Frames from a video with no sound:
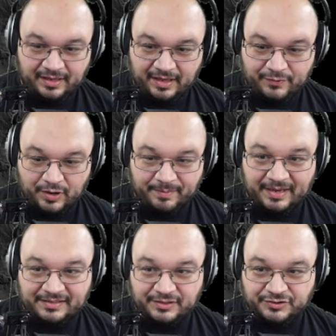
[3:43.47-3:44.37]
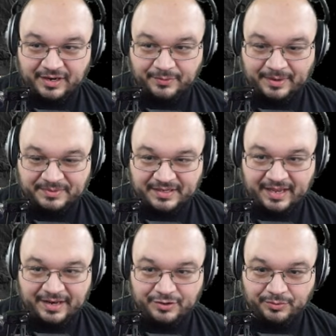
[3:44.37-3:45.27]
if you come back to the trade website
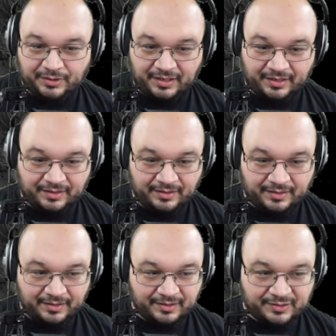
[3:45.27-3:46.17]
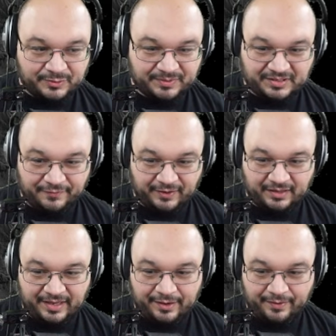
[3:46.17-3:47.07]
and you look
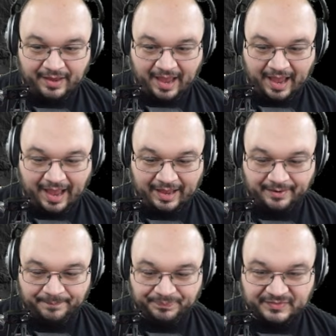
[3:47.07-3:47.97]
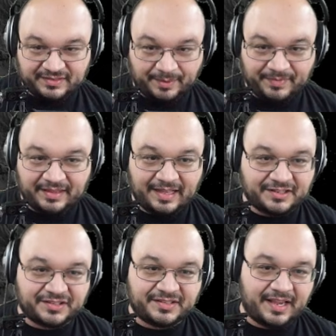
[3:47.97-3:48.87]
specifically at something that
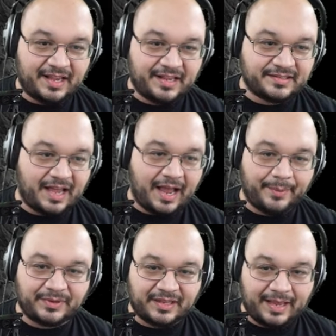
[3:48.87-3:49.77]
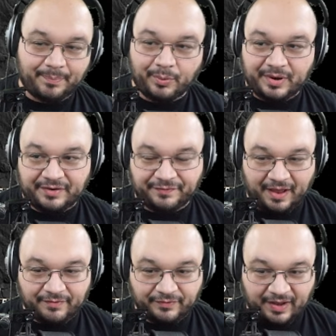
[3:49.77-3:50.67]
just says, I would like zero point
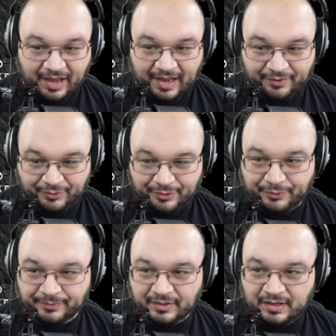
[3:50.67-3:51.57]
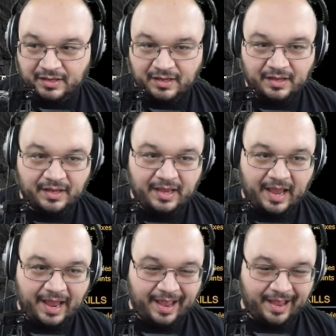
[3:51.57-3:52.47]
five of a high rune.
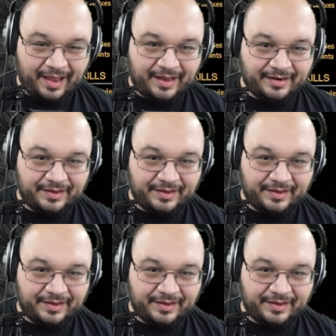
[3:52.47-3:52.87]
And